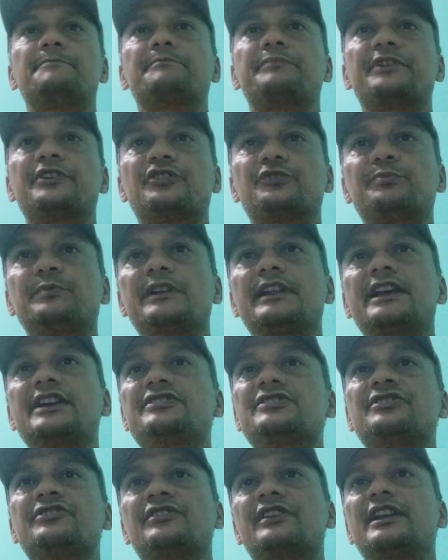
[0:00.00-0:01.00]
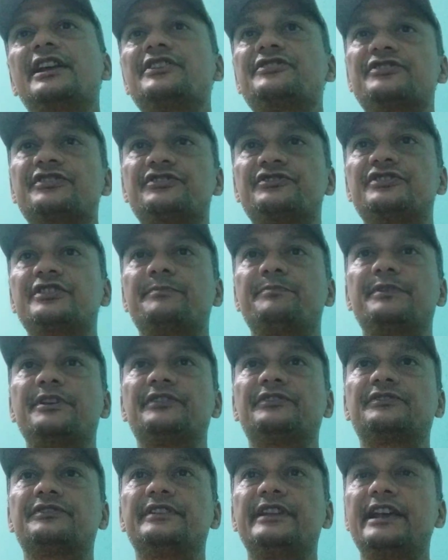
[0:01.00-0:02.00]
principal-agent relationship
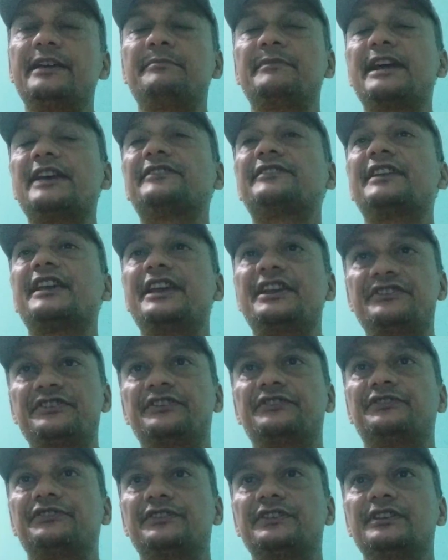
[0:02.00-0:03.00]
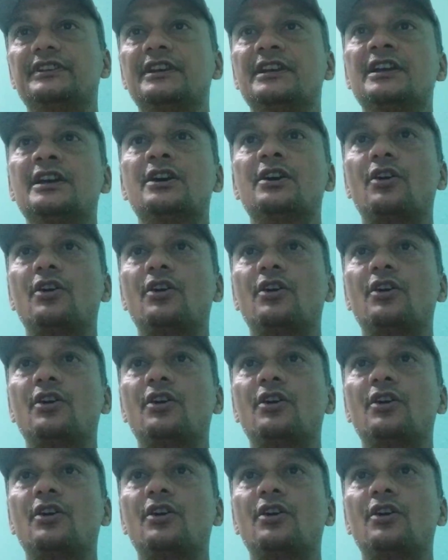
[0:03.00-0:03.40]
is named as agency.